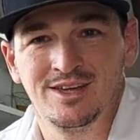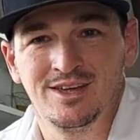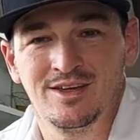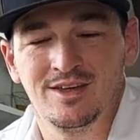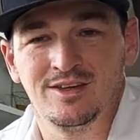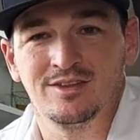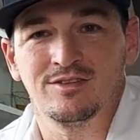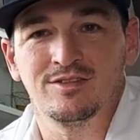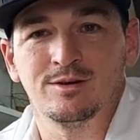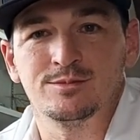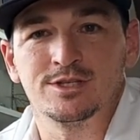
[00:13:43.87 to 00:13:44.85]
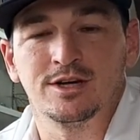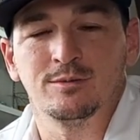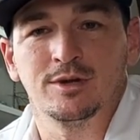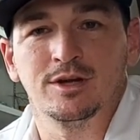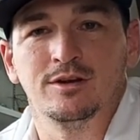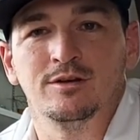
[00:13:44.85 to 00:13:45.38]
hit the thumbs up
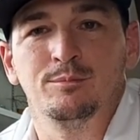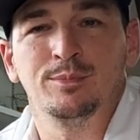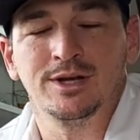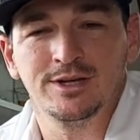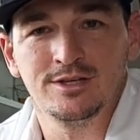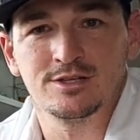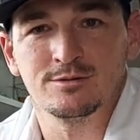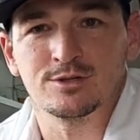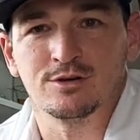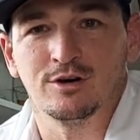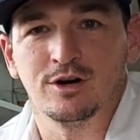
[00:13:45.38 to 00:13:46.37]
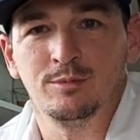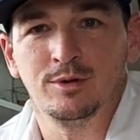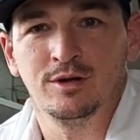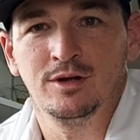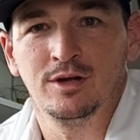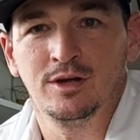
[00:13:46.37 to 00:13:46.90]
and please subscribe.
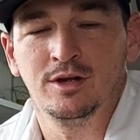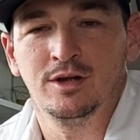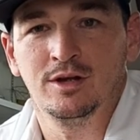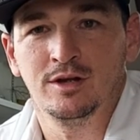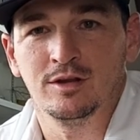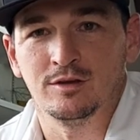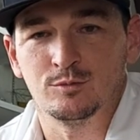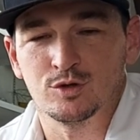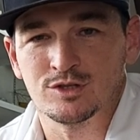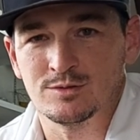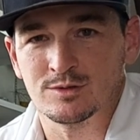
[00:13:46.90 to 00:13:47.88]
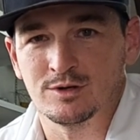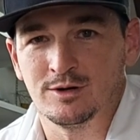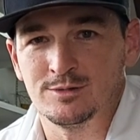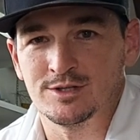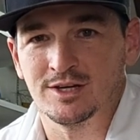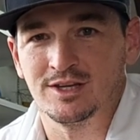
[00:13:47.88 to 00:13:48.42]
The more subscribers
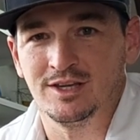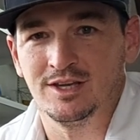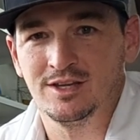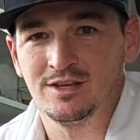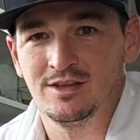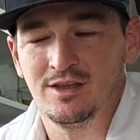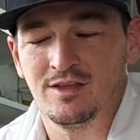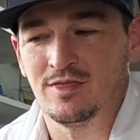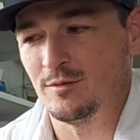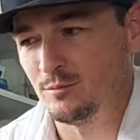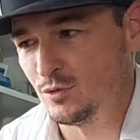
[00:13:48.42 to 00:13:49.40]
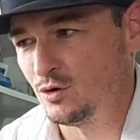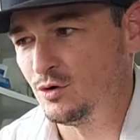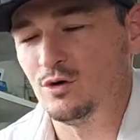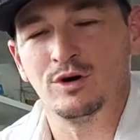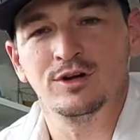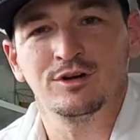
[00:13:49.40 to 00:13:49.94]
I can get, the more
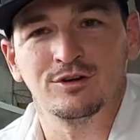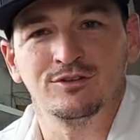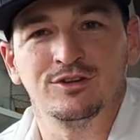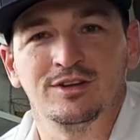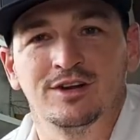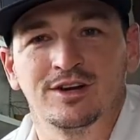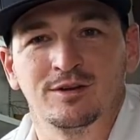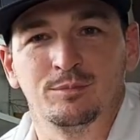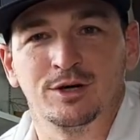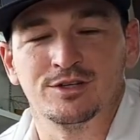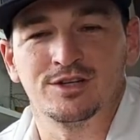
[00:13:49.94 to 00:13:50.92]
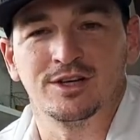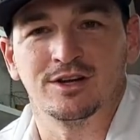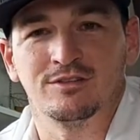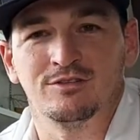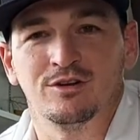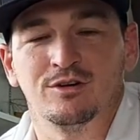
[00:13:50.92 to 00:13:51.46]
content I can punch out.
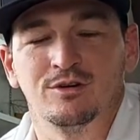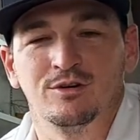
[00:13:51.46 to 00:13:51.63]
So